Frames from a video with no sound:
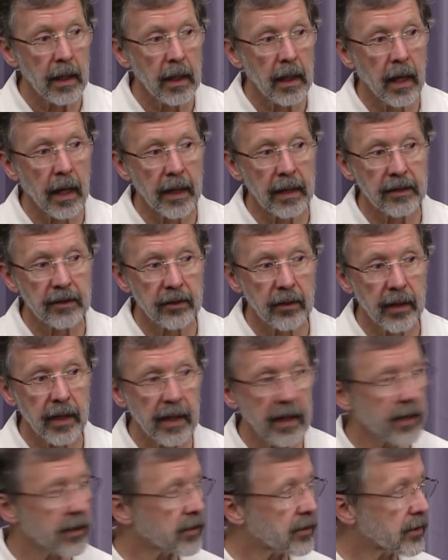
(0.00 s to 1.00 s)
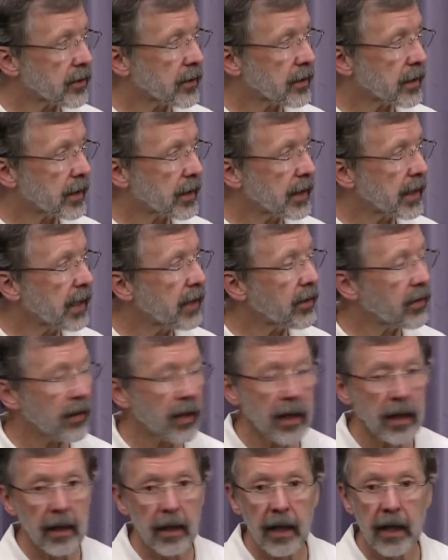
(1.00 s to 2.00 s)
All right, so here's the key
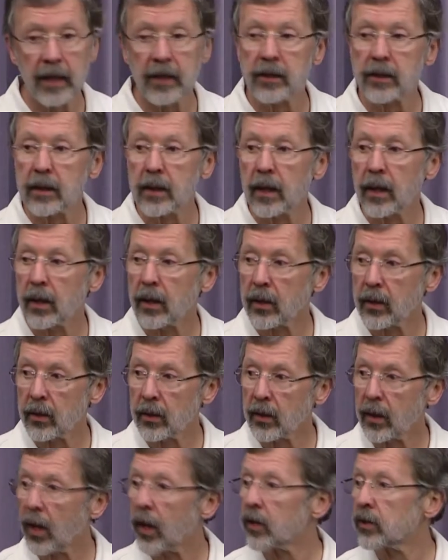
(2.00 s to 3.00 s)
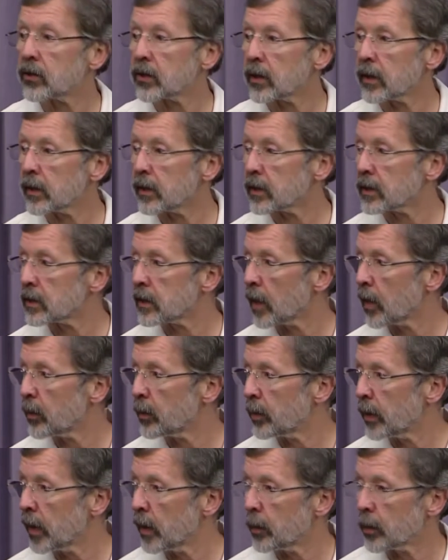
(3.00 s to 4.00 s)
thing. It's largely the
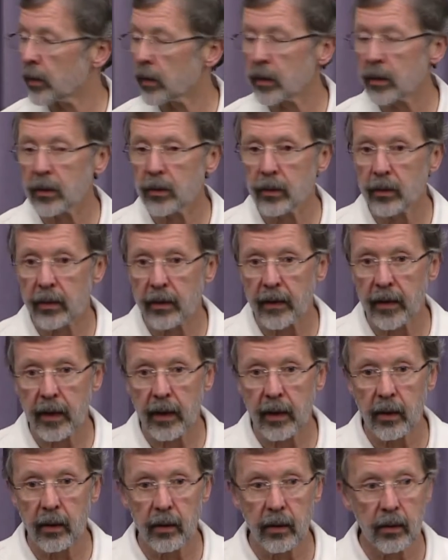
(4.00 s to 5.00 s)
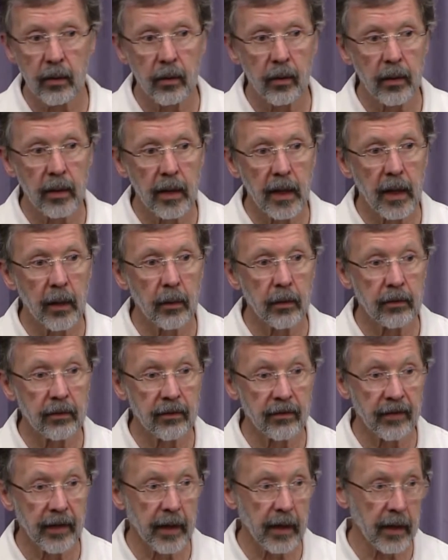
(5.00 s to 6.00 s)
same people who were there when they were
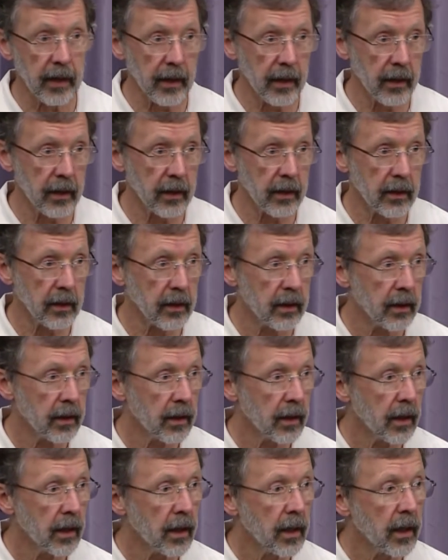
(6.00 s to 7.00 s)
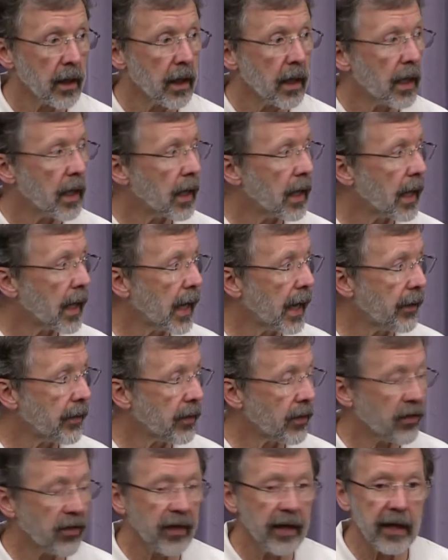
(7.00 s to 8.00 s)
failing. And
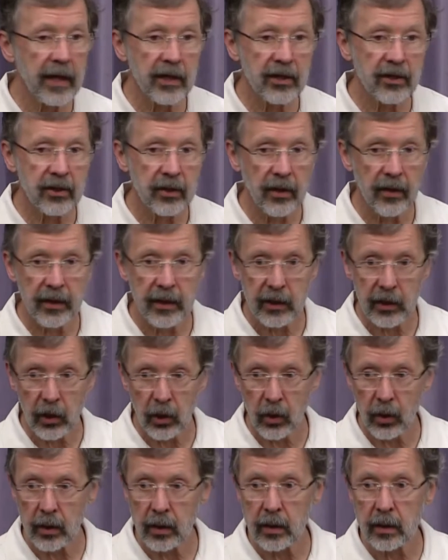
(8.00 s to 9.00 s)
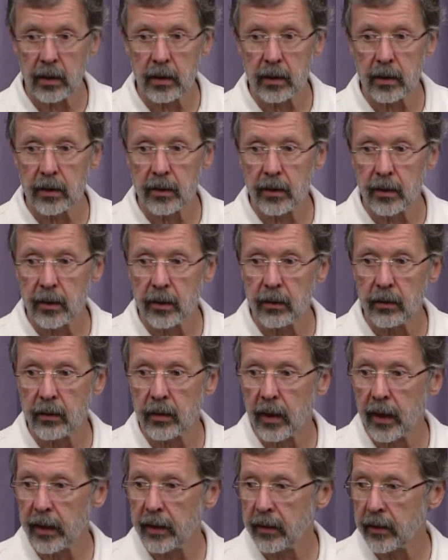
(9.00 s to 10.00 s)
the things that couldn't do,
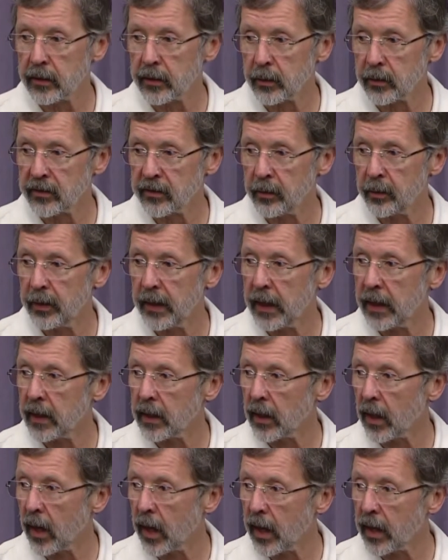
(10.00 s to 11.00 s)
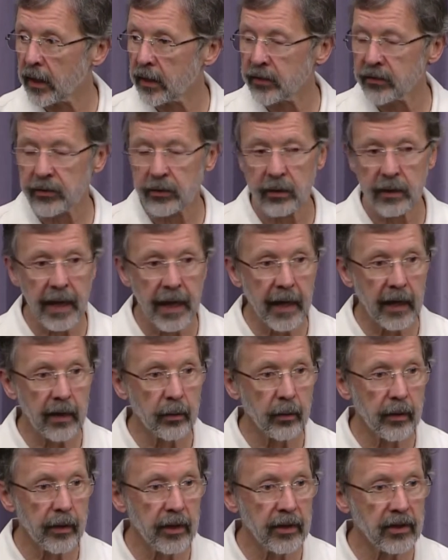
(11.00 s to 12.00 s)
and like in terms of being honest or
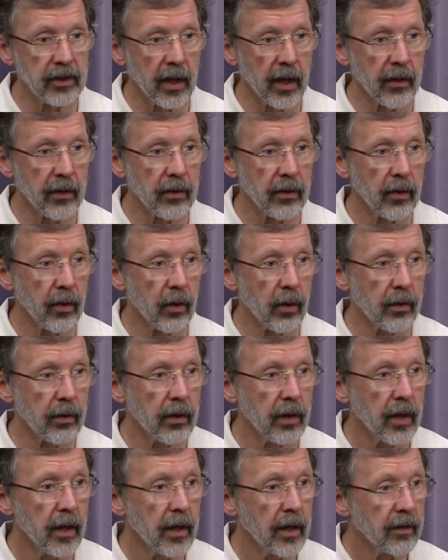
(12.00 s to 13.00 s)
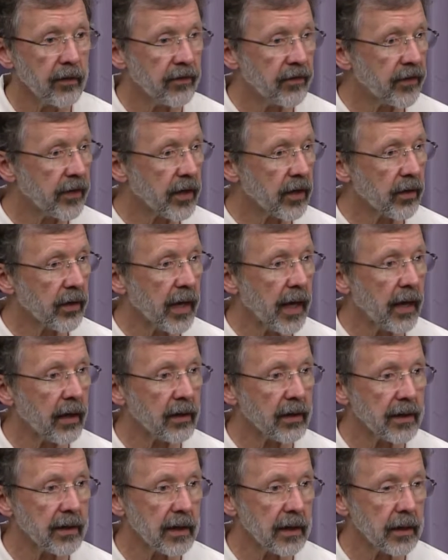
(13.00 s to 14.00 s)
candid with each other or figuring
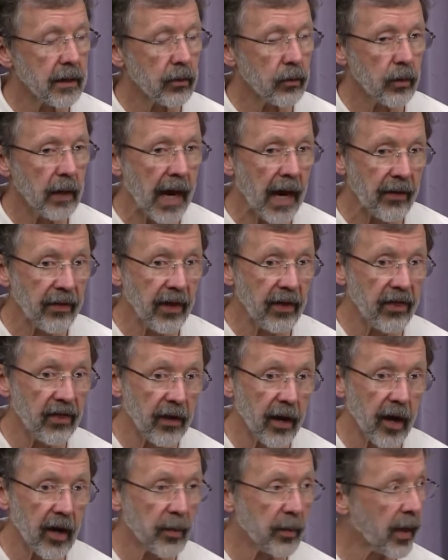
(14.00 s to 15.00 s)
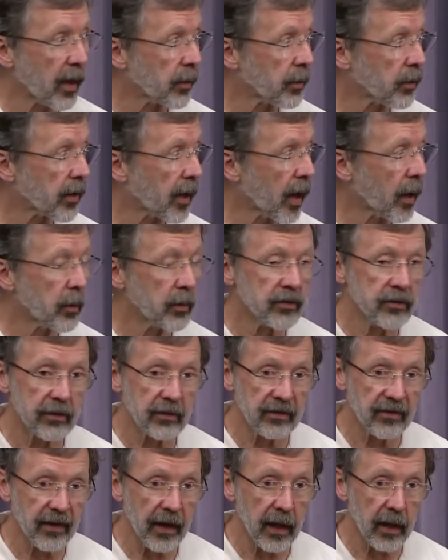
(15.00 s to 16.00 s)
out how they thought about problems
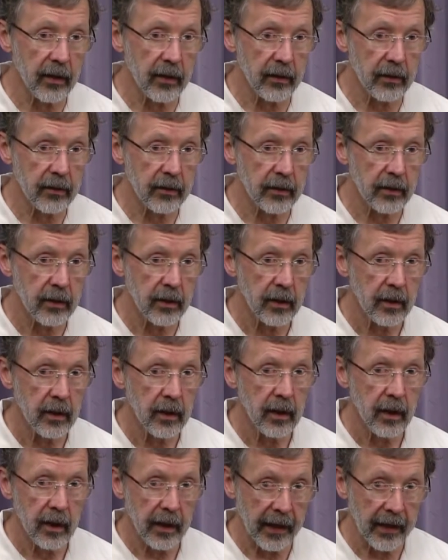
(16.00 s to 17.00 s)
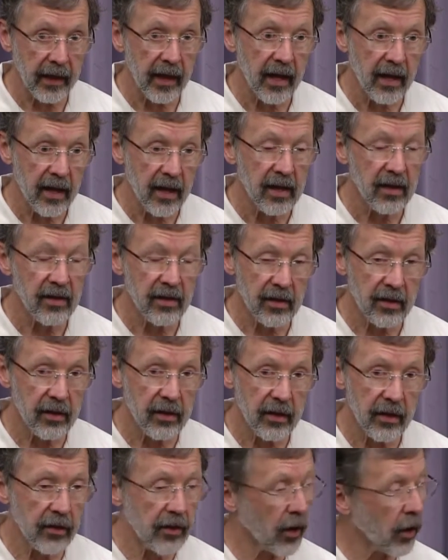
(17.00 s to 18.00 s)
and failures, like
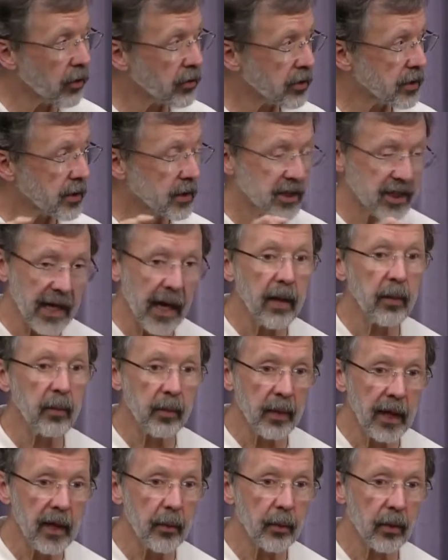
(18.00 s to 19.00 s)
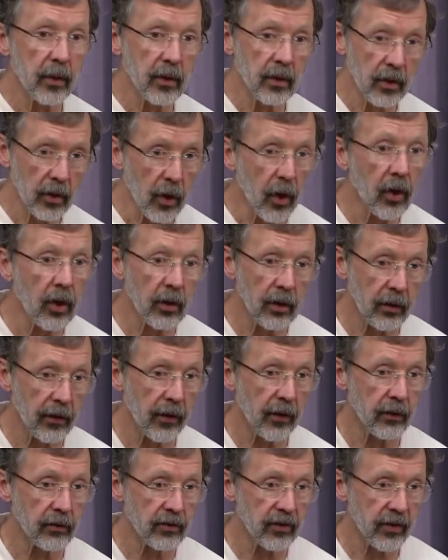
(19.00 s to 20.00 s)
those same people learned
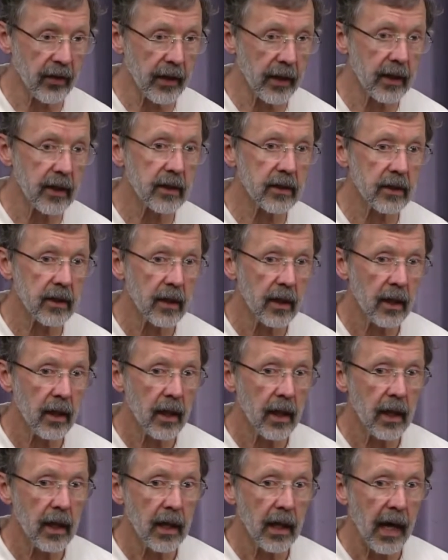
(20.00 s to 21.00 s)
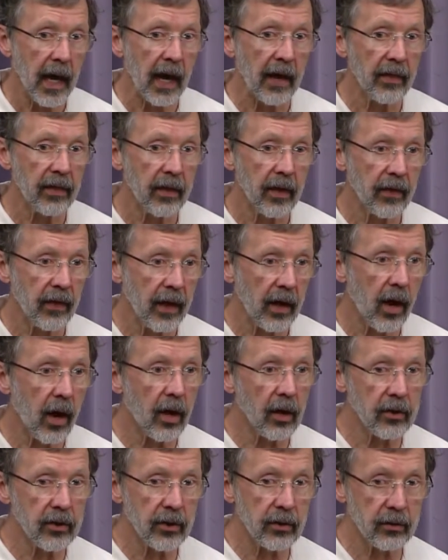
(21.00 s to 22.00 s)
those things and they
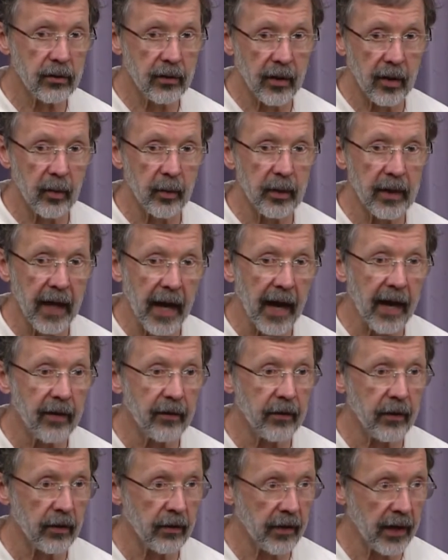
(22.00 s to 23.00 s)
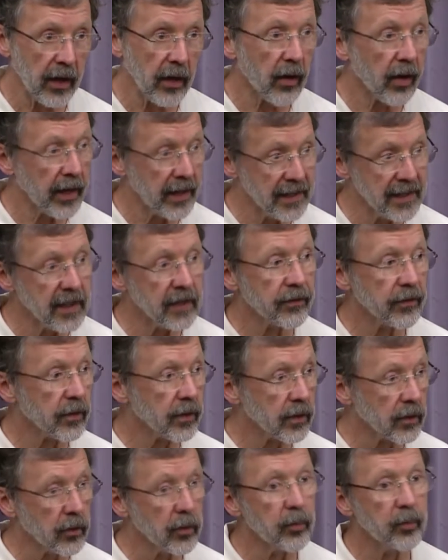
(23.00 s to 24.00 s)
altered their behavior. They are a
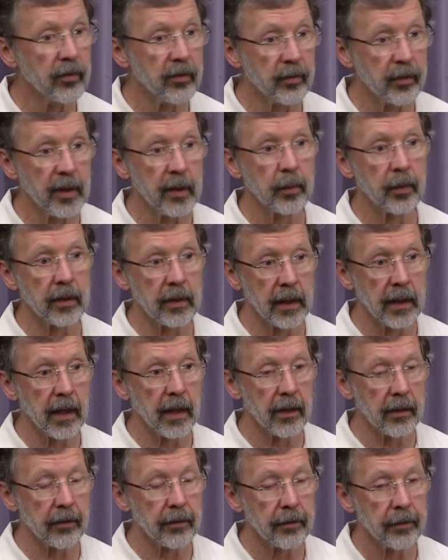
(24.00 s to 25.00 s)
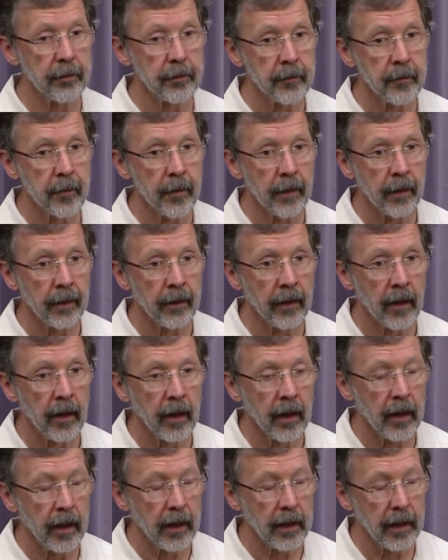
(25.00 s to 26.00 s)
different group of people together.
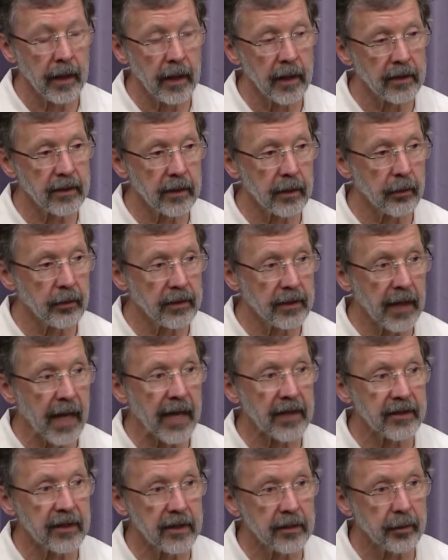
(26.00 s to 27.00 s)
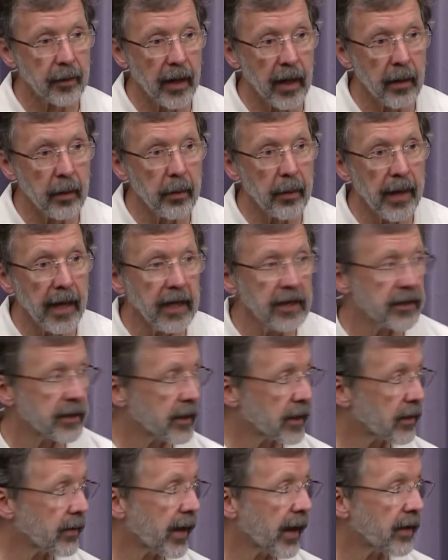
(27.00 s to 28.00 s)
And, and it's, it was actually it's an amazing
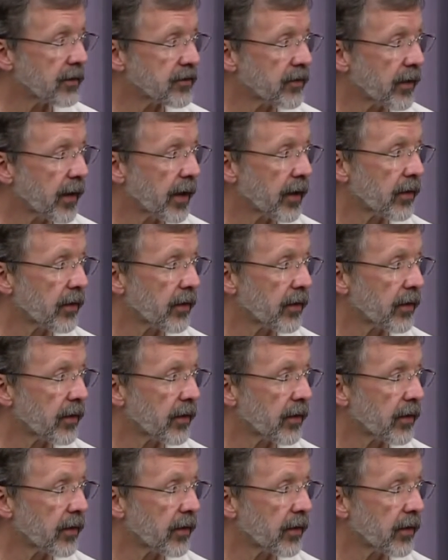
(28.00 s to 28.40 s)
and gratifying